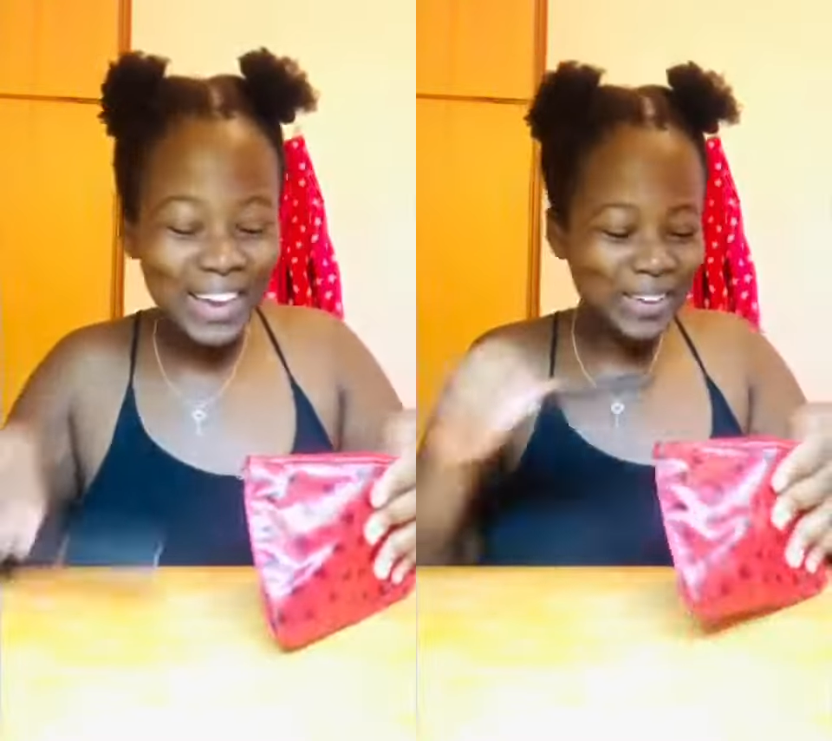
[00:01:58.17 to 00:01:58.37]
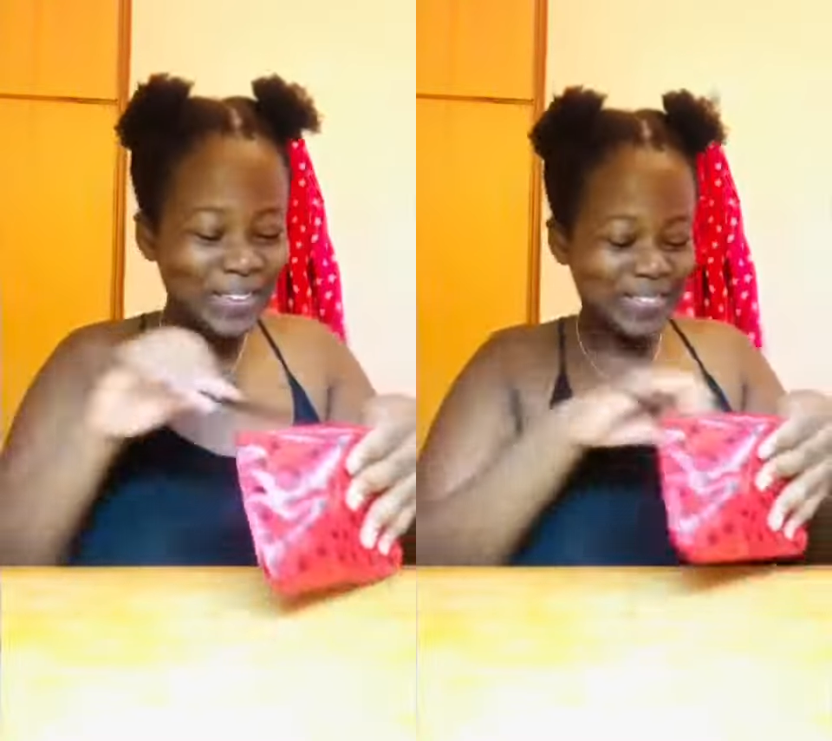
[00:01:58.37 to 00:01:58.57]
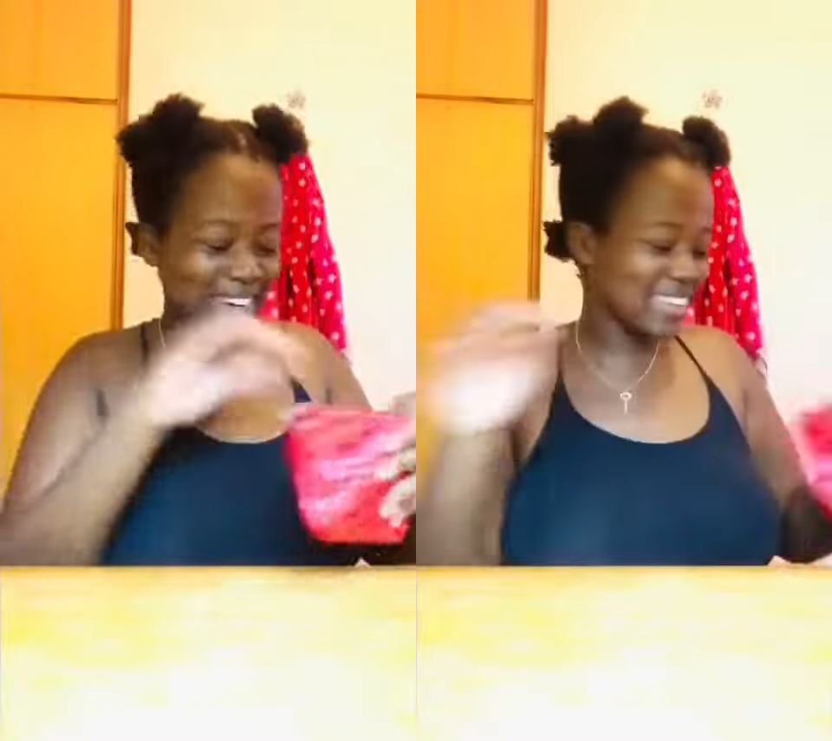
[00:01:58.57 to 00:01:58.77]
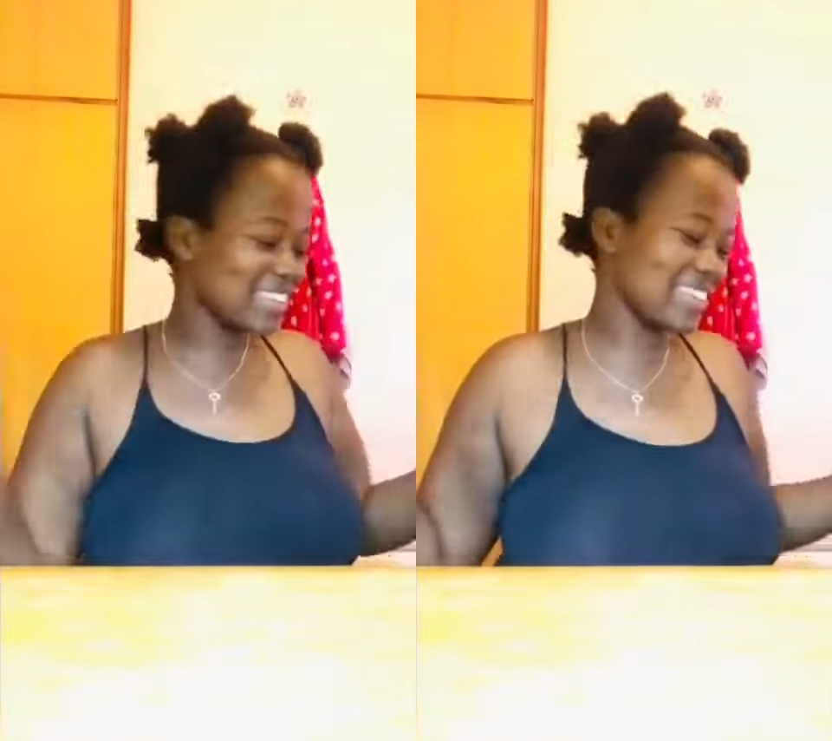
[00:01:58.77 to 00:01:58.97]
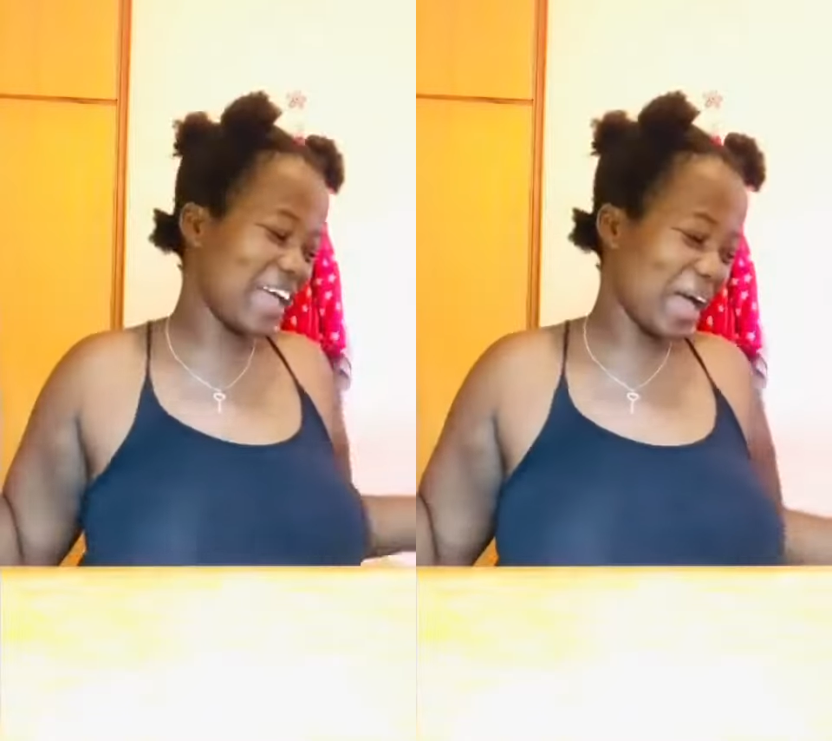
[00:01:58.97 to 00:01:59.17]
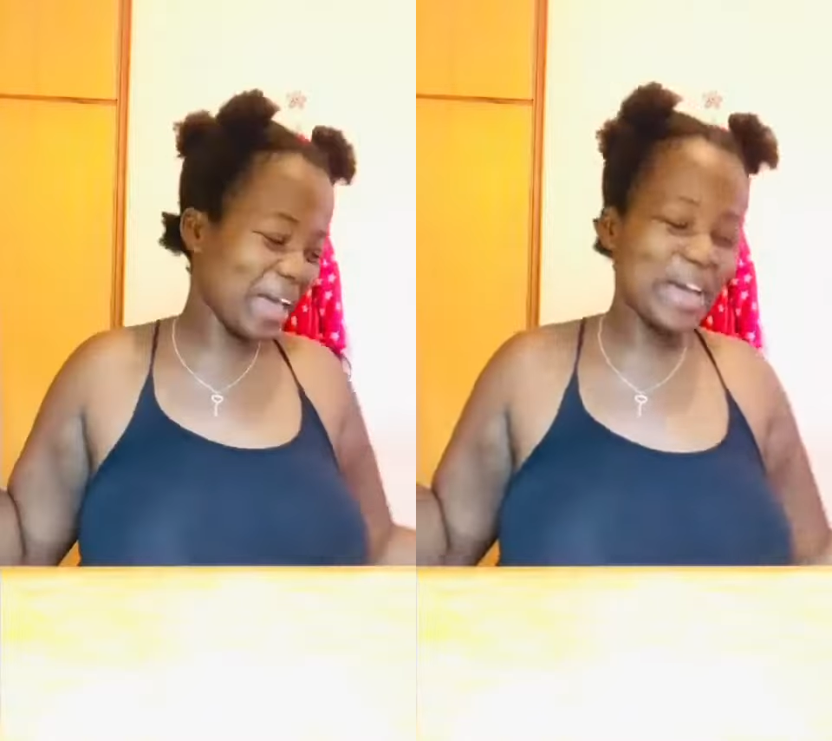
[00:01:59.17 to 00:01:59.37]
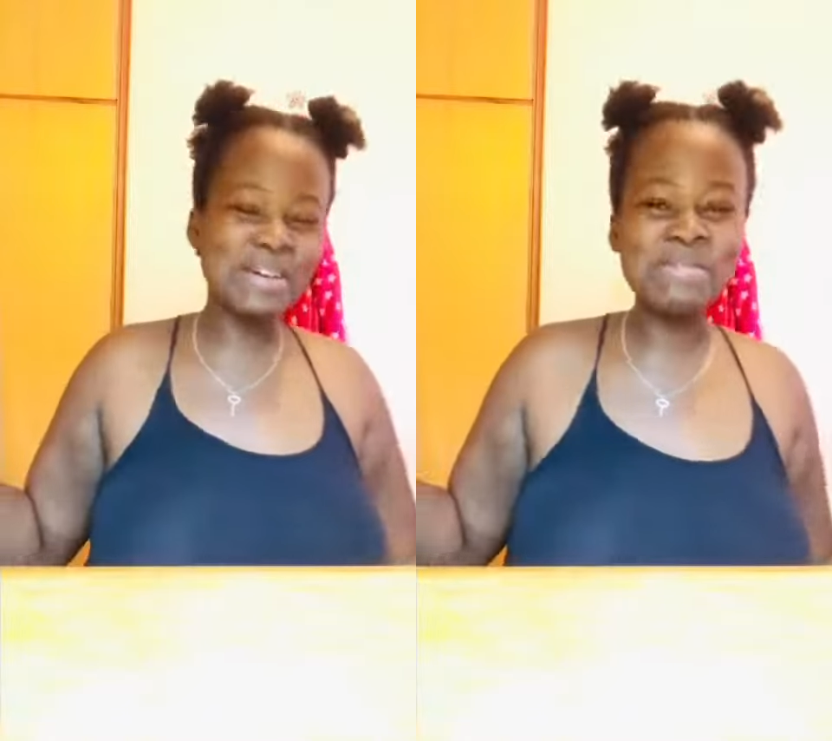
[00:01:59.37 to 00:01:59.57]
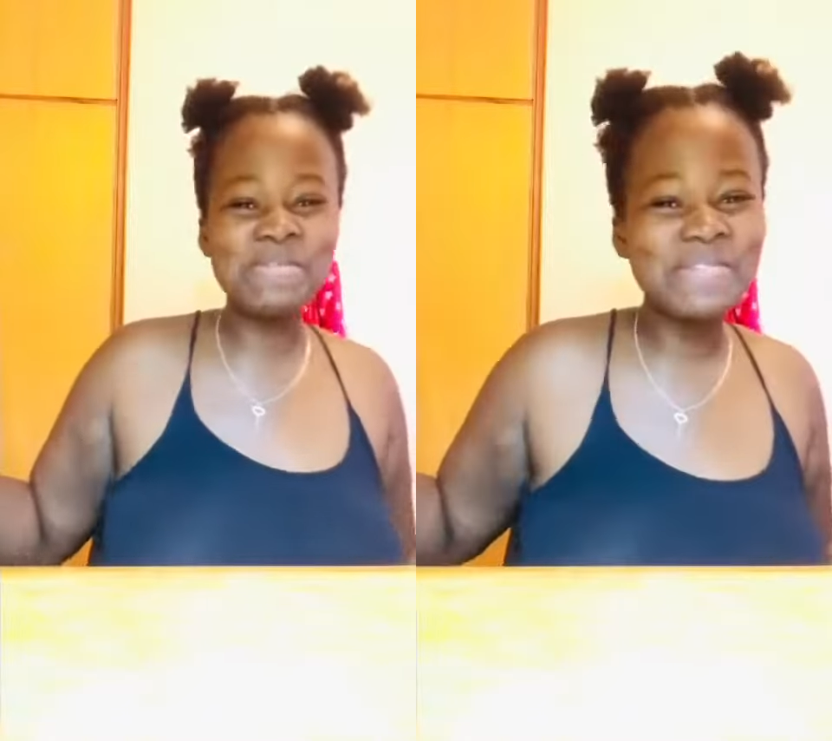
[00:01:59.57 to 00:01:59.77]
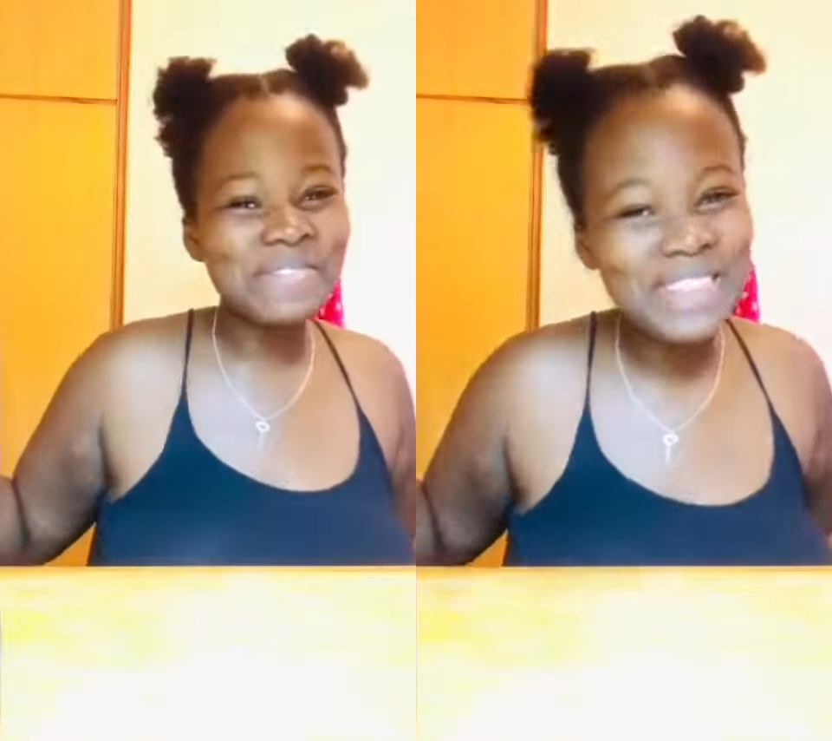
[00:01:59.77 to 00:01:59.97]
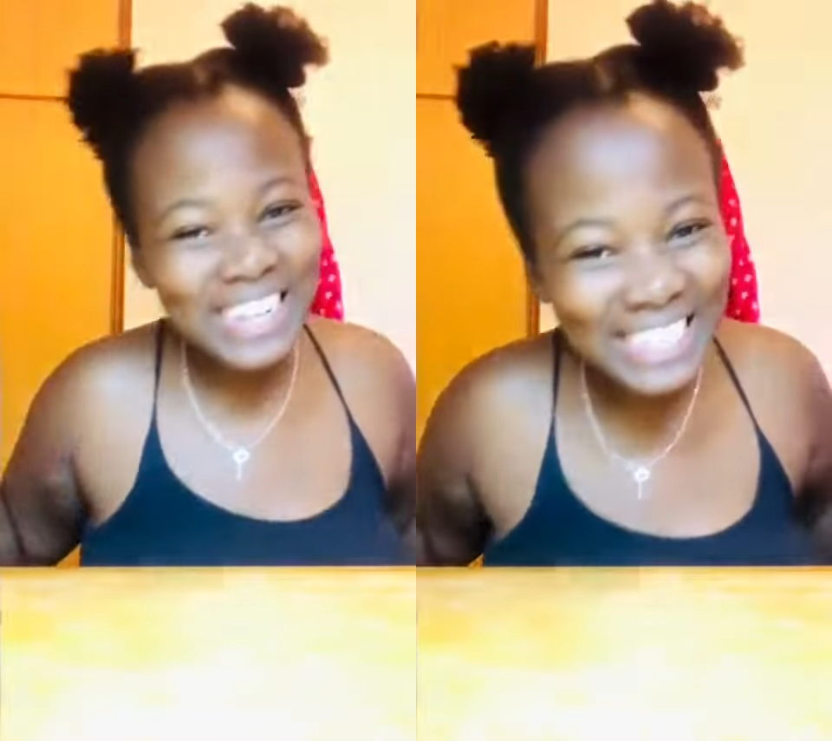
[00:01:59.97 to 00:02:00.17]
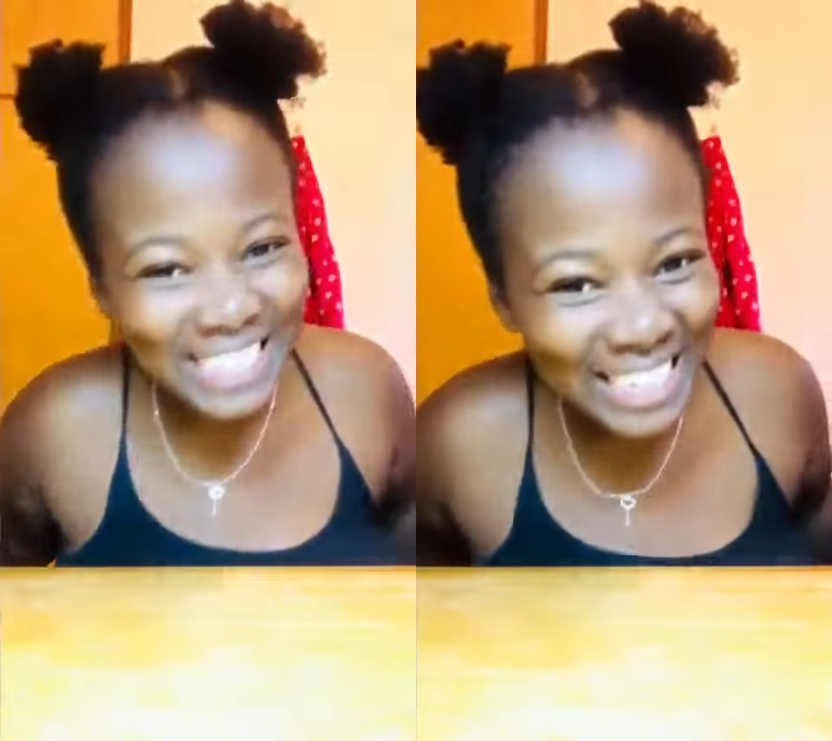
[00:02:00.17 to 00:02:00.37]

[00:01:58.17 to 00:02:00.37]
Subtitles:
Are y'all ready? Because I am ripped.